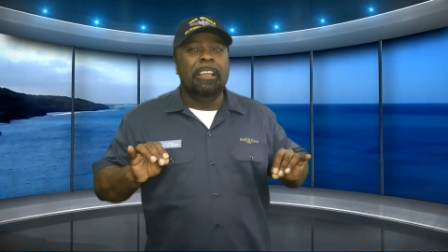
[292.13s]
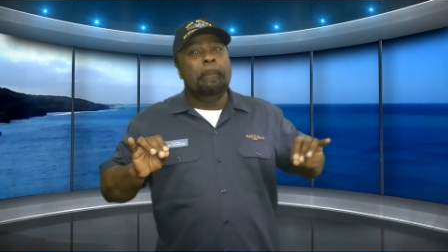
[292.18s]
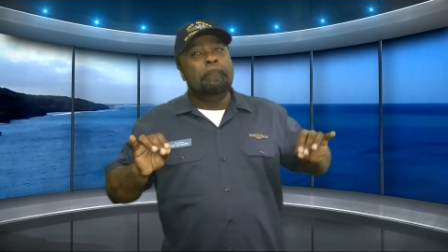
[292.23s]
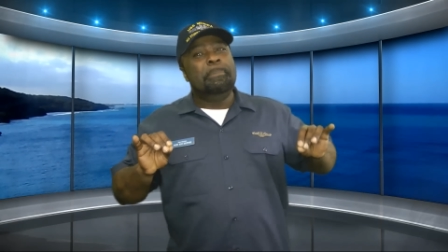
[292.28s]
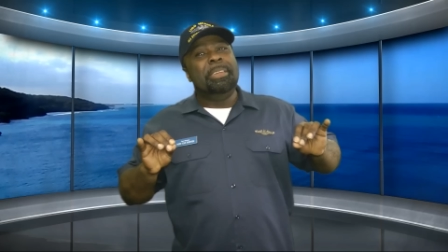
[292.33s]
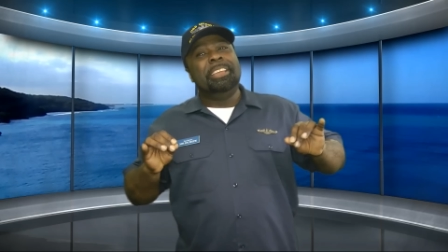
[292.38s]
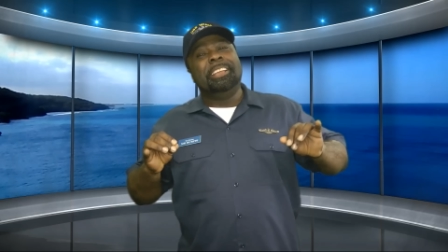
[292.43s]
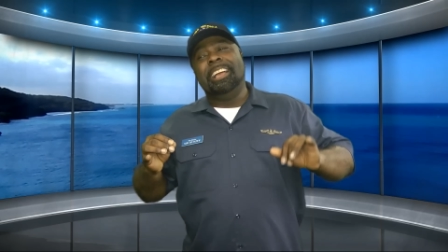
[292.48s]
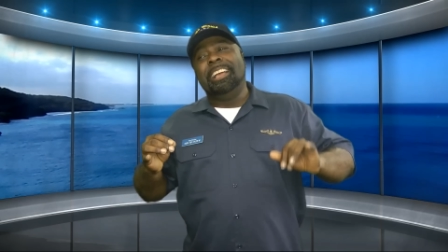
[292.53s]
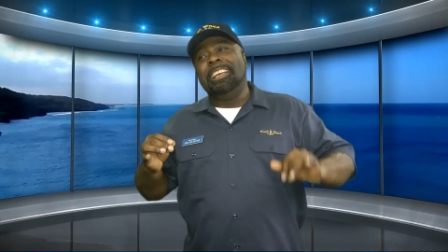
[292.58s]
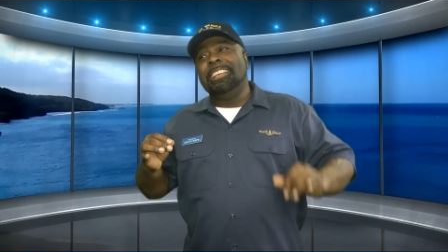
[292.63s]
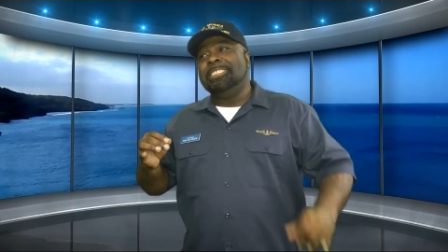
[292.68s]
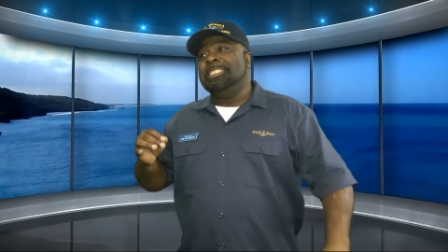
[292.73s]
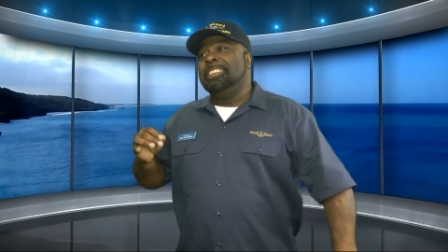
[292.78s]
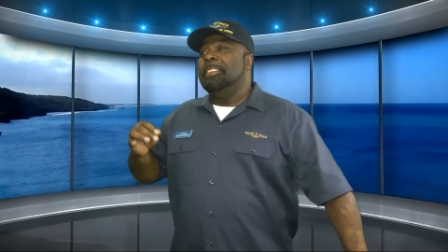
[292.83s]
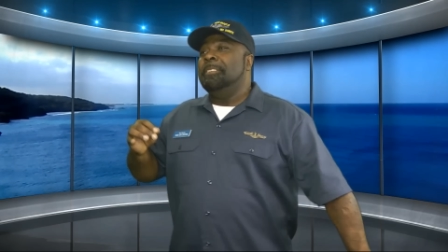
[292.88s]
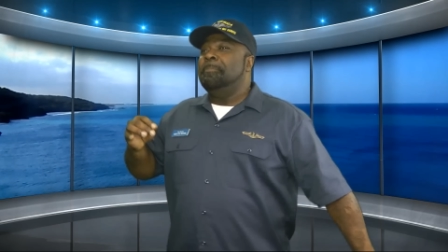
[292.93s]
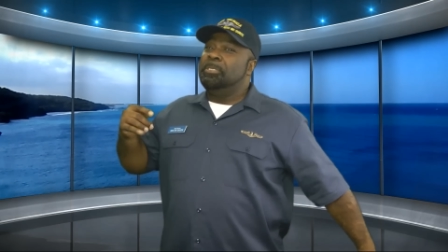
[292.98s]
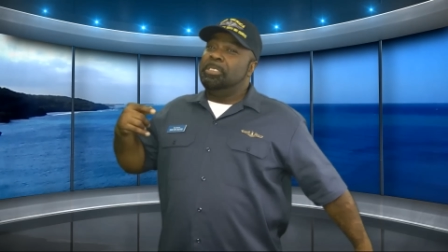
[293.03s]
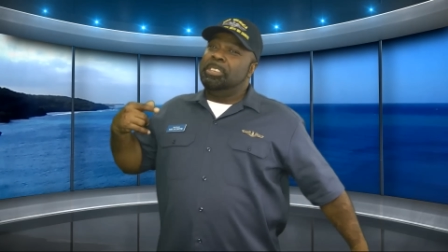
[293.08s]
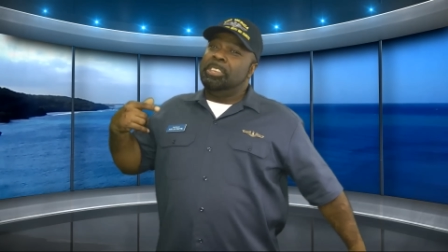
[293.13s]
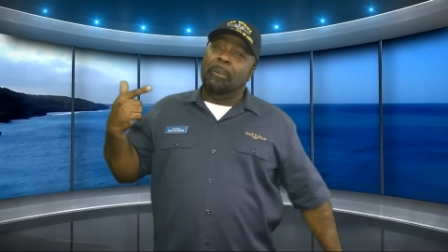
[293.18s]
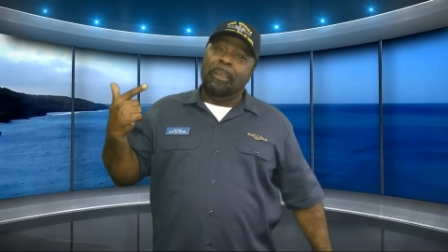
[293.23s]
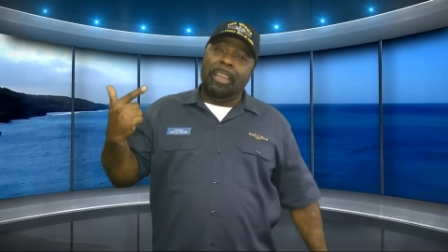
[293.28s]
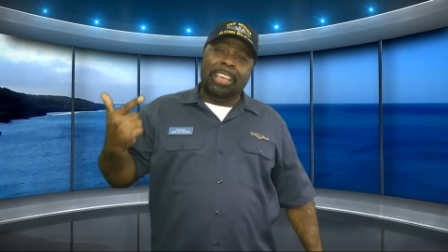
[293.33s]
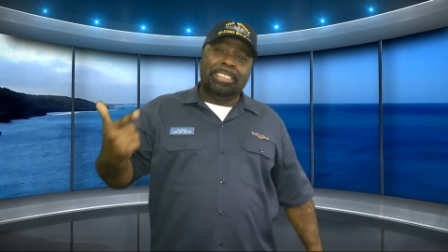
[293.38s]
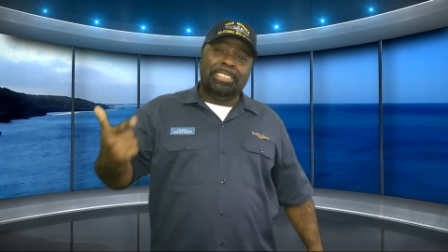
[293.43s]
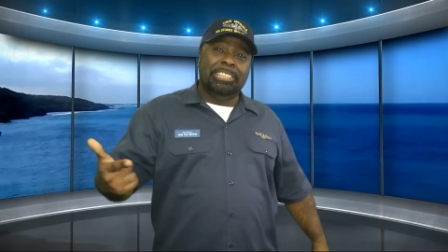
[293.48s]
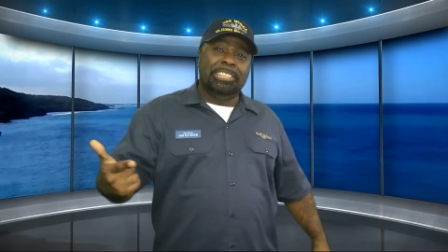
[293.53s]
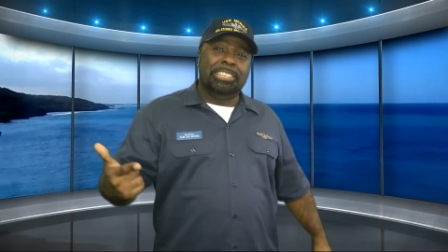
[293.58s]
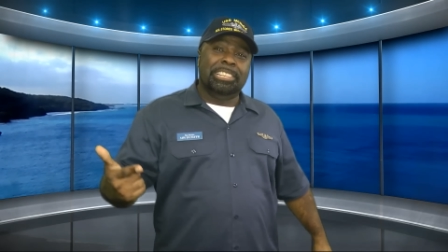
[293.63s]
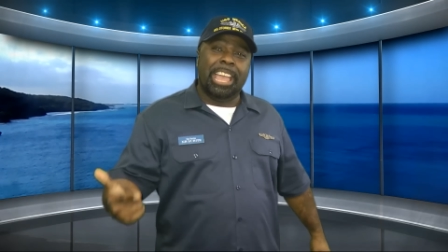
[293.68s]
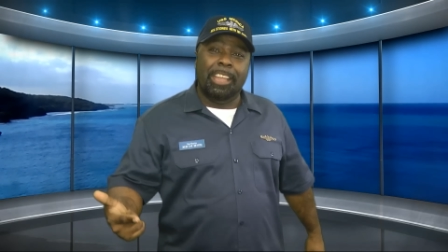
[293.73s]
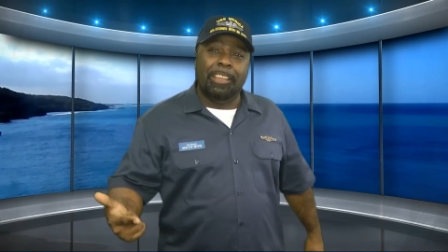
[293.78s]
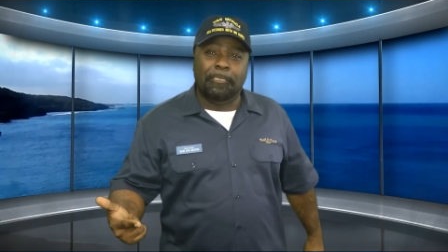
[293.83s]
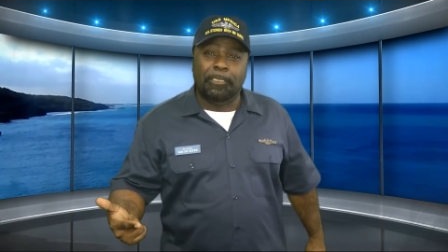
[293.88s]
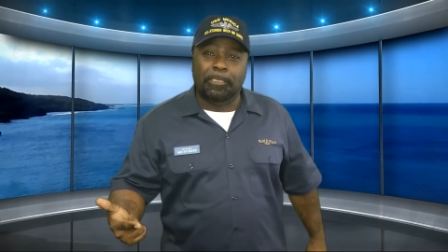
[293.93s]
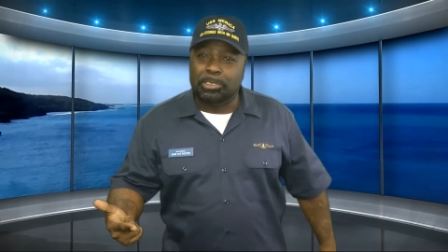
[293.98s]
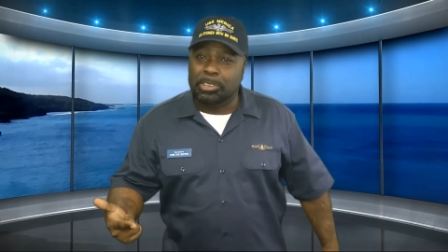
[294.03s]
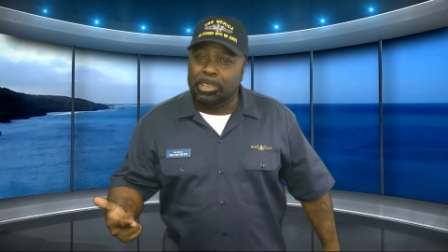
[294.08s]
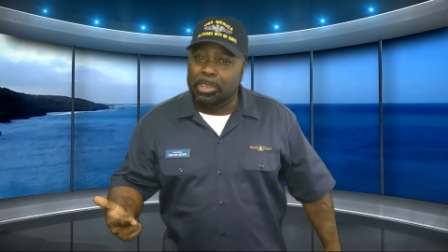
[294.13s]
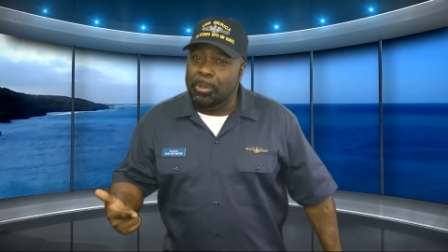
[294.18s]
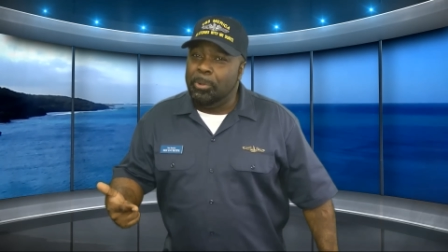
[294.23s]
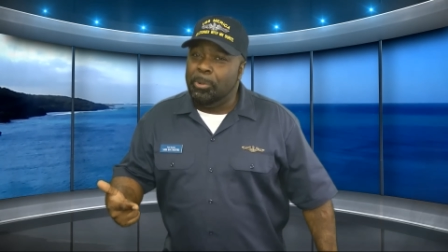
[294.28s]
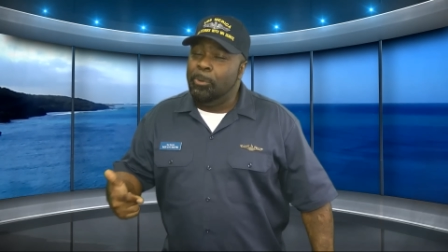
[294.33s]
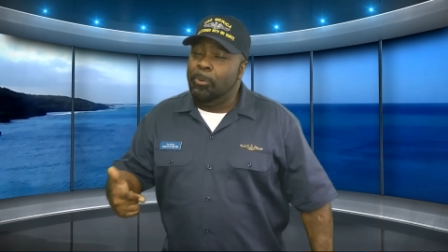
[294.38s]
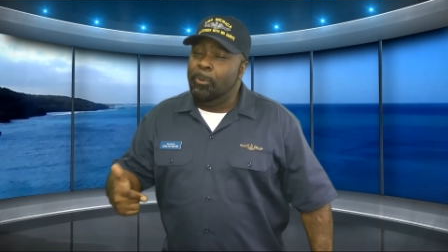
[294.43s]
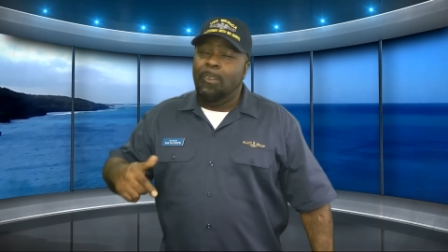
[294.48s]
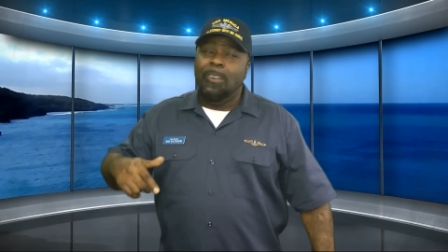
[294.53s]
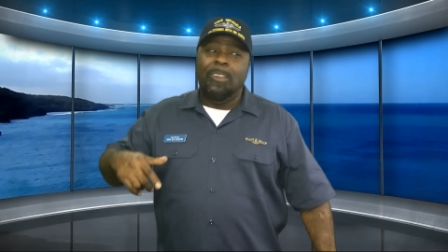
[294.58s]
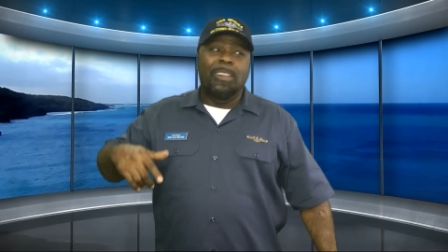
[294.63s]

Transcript: because your ass just came from school.